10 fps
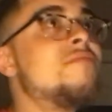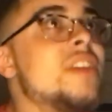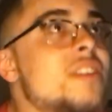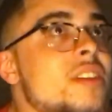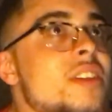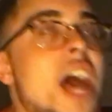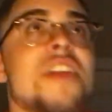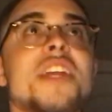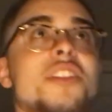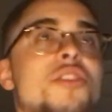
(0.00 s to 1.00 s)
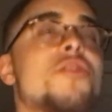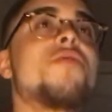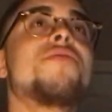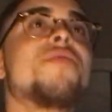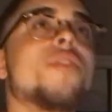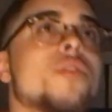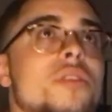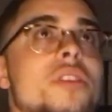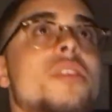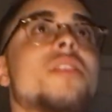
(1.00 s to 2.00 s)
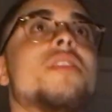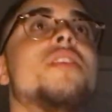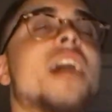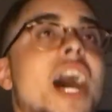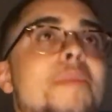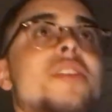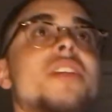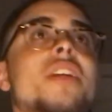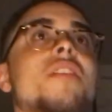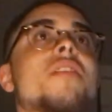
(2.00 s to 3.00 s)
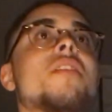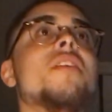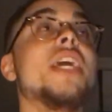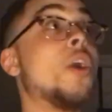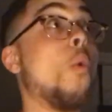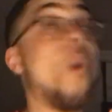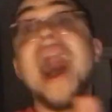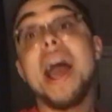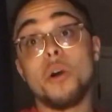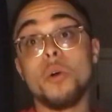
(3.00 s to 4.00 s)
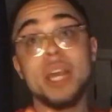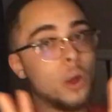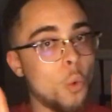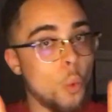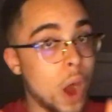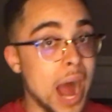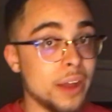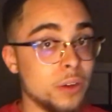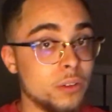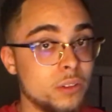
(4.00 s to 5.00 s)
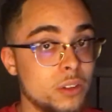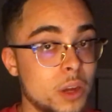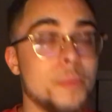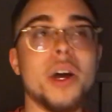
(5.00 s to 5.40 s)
think this is the first top tier in a while. I'm